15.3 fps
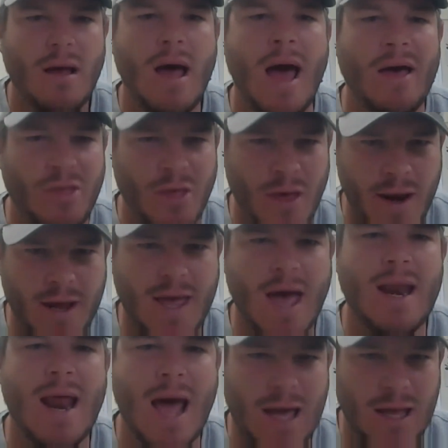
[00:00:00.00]
athletic
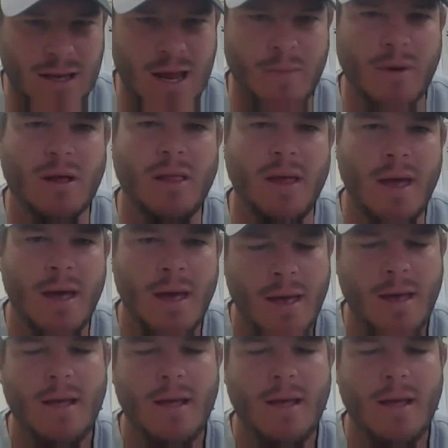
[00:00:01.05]
and academically.